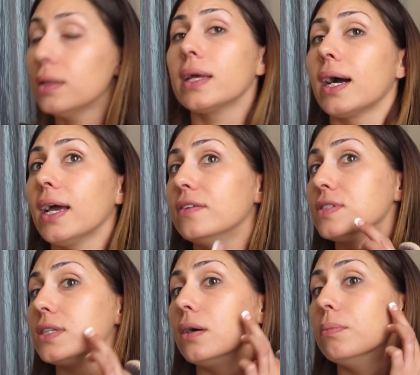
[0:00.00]
Like I have
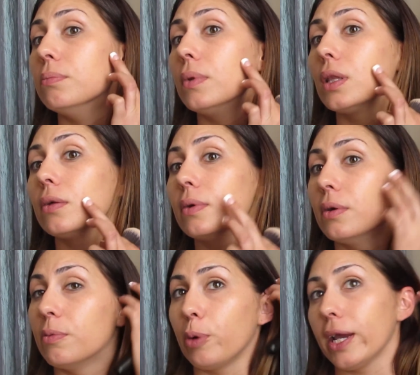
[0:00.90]
a little bit
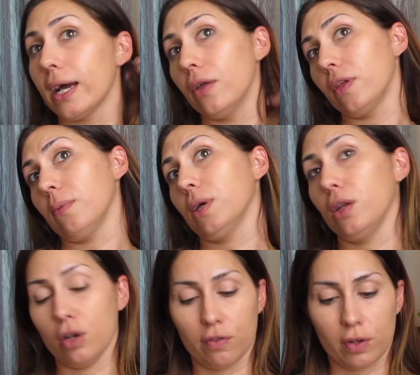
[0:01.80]
of a breakout that I'm
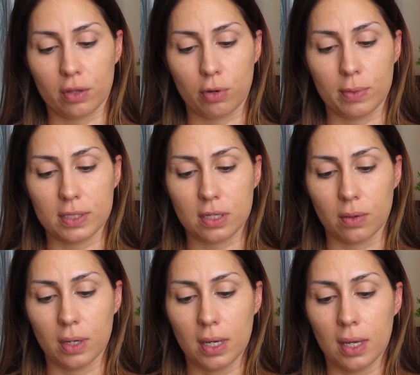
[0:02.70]
getting over at the moment,
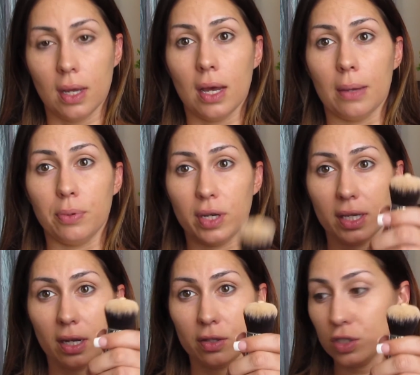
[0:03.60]
so I'm putting
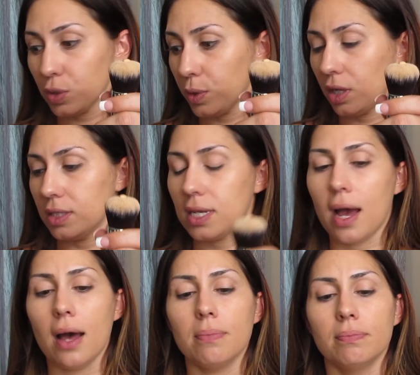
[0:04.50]
another squirt on the
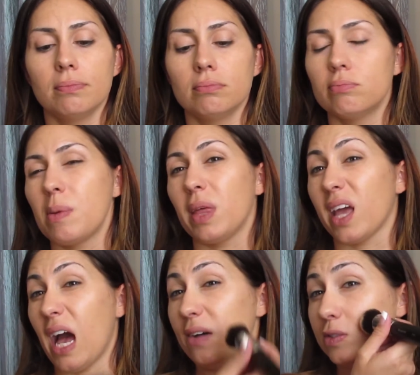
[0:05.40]
top, maybe like
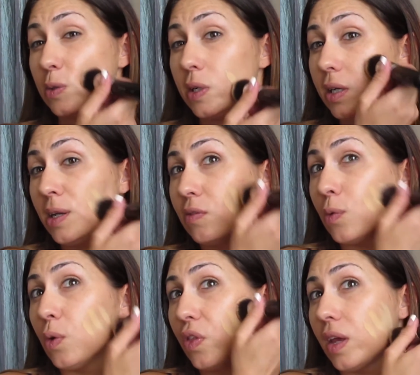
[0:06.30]
half a squirt, not even the
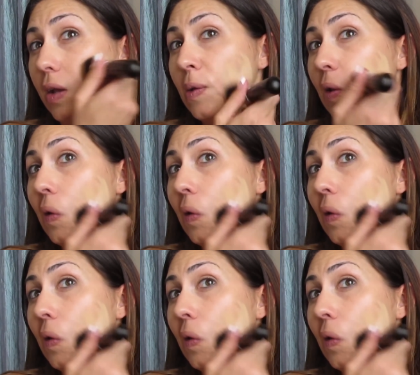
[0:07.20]
whole thing.